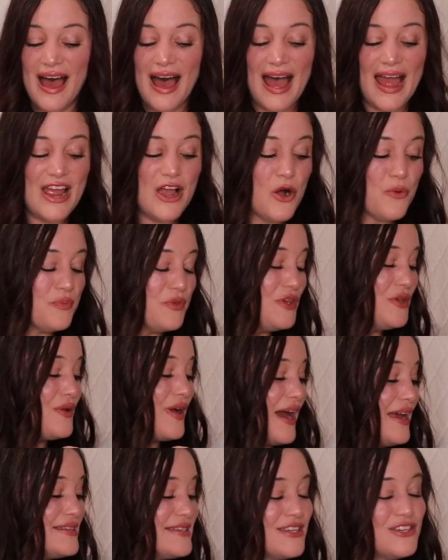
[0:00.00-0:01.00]
I hope that you
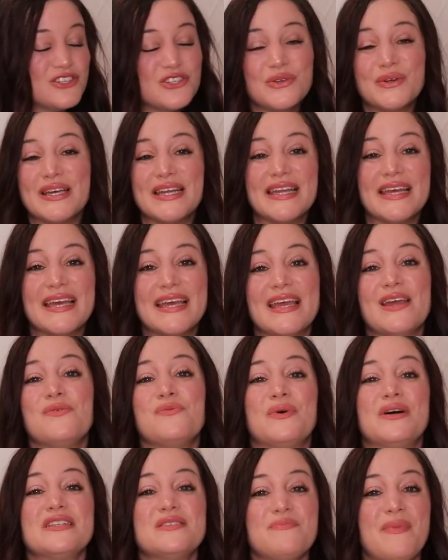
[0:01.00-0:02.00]
guys enjoyed it. It
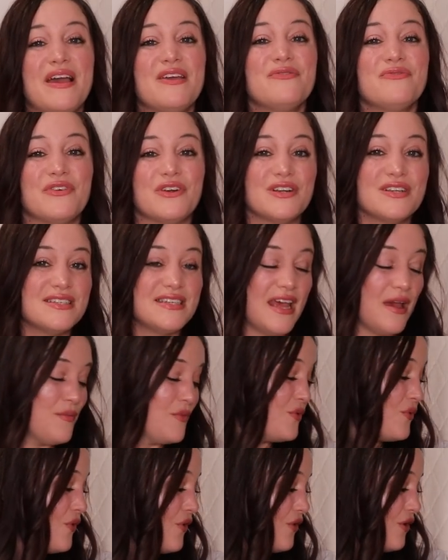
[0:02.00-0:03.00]
was my first
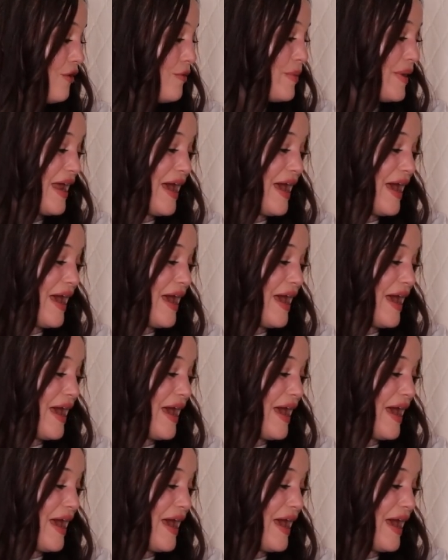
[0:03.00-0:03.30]
Temu haul, but